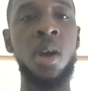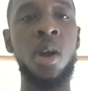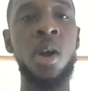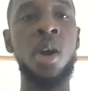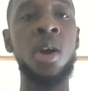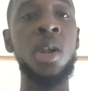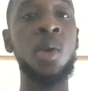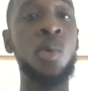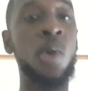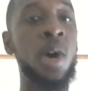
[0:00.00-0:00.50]

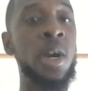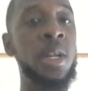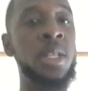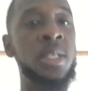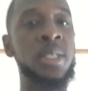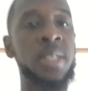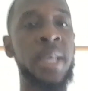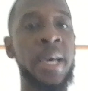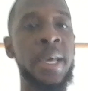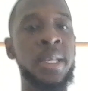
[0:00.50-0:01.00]
Early
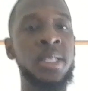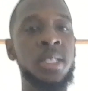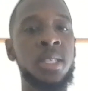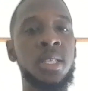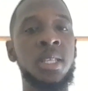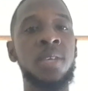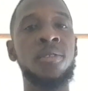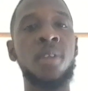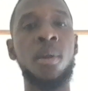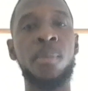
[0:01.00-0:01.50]
warning signs.
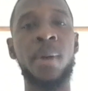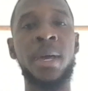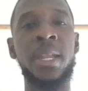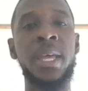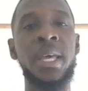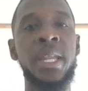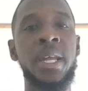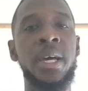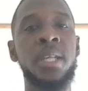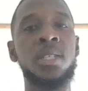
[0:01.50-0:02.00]
Develop
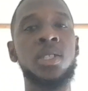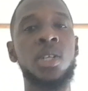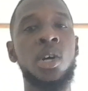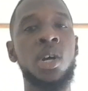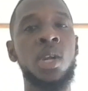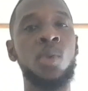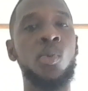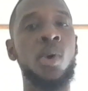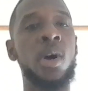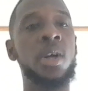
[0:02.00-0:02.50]
and enhance
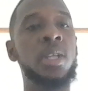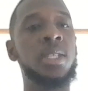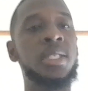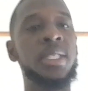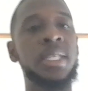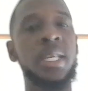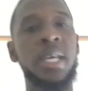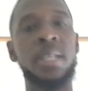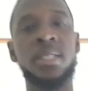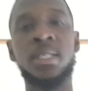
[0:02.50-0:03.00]
early warning
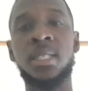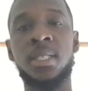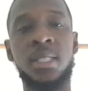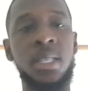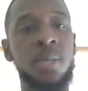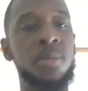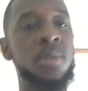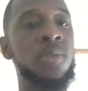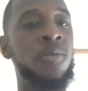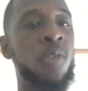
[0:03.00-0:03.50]

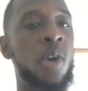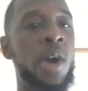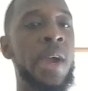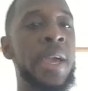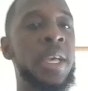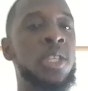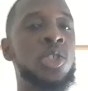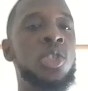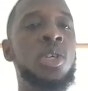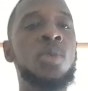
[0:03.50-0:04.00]
systems for
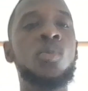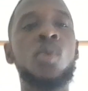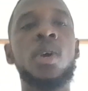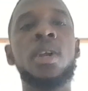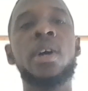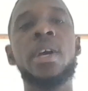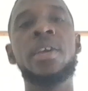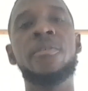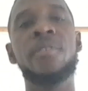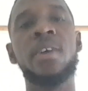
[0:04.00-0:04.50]
extreme
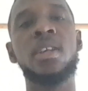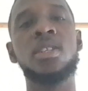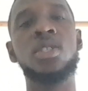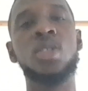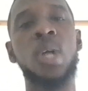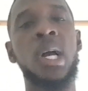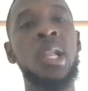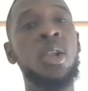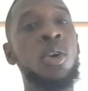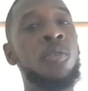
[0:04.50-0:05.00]
weather
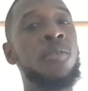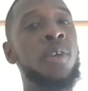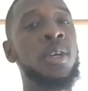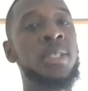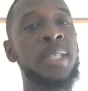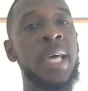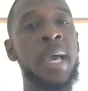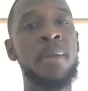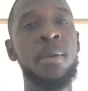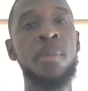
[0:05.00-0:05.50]
events to allow
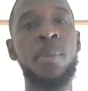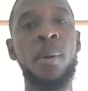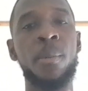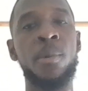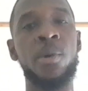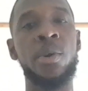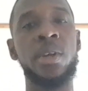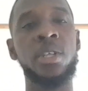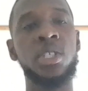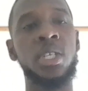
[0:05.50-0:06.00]
for timely
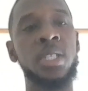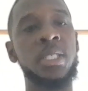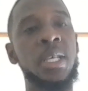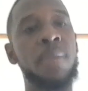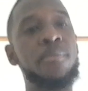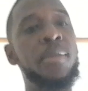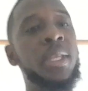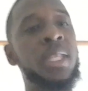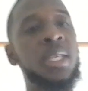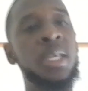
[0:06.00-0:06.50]
preparations
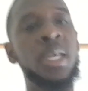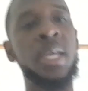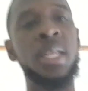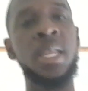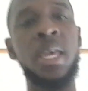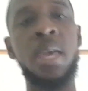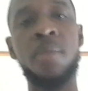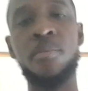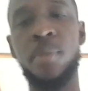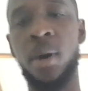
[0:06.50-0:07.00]
and
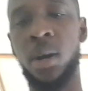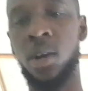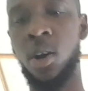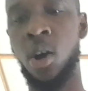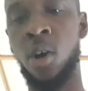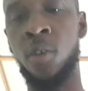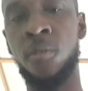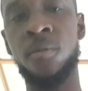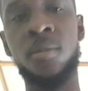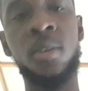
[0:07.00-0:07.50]
mitigate the impact
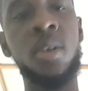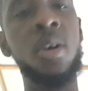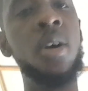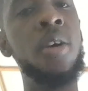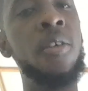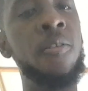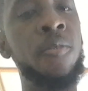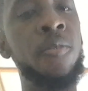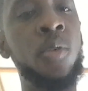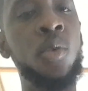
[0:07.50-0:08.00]
of
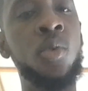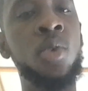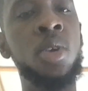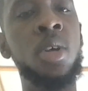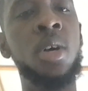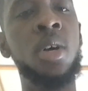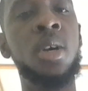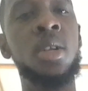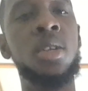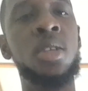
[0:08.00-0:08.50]

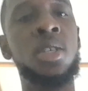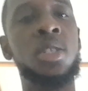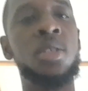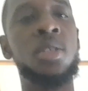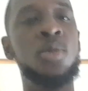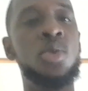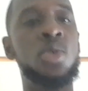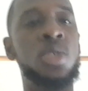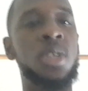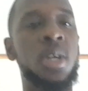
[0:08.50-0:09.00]
food
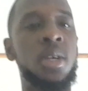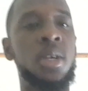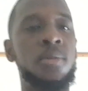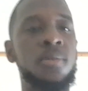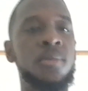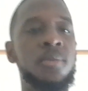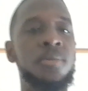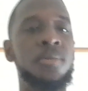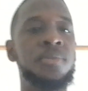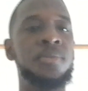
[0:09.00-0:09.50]
distribution.